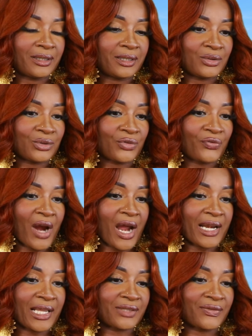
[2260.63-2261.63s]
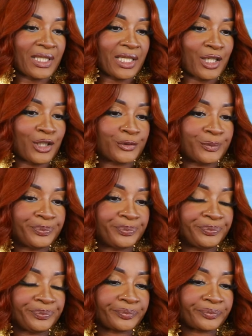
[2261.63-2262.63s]
This was Friday's video.
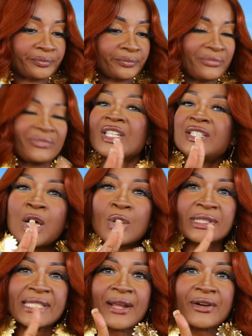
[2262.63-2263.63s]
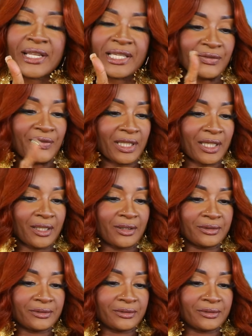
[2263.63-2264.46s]
No, Saturday's video.